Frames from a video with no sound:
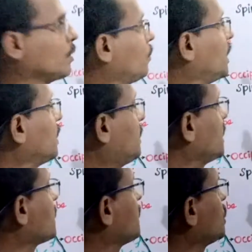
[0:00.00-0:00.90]
when
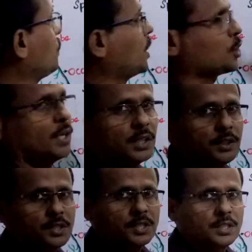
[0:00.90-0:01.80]
this situation
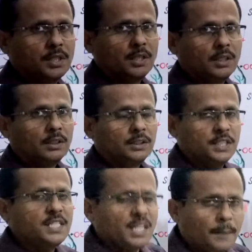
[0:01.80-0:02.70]
occurs. This
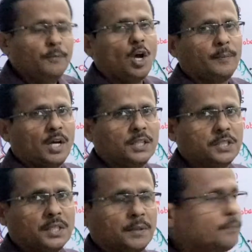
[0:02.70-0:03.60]
is an
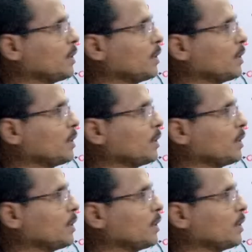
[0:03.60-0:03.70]
abnormality.